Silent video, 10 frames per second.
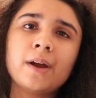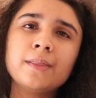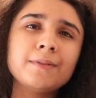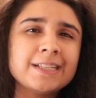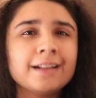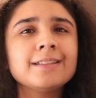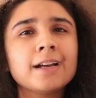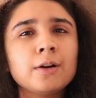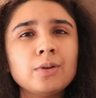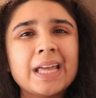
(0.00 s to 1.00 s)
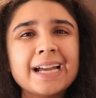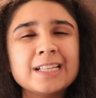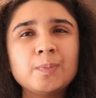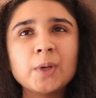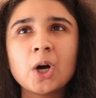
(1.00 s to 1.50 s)
And the reason I tell you that
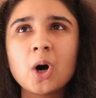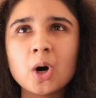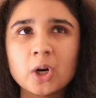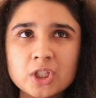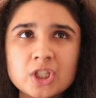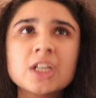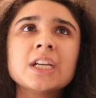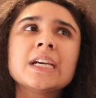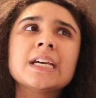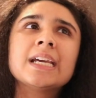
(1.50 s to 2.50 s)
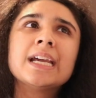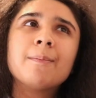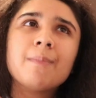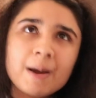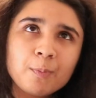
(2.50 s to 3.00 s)
is because
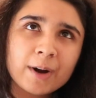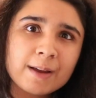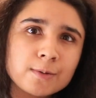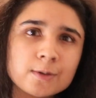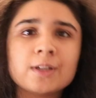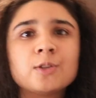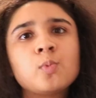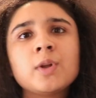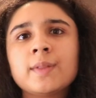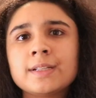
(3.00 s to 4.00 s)
my prime usage with the